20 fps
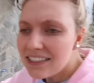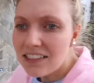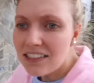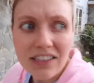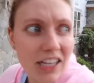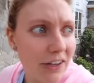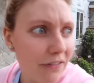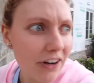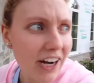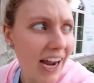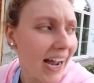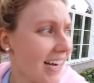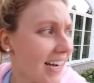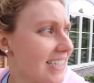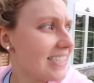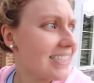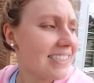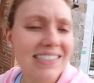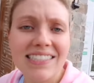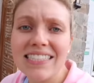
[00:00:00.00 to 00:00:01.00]
deliver it? I
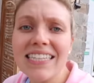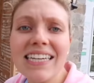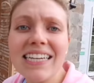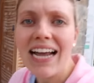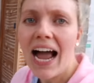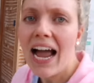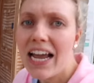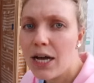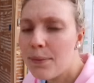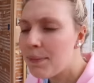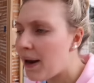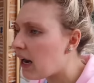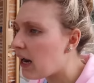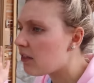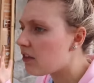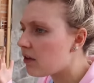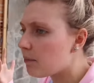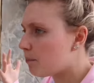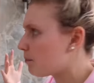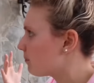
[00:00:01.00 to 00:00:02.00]
didn't see a guy come
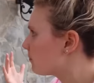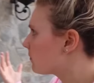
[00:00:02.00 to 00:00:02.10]
out of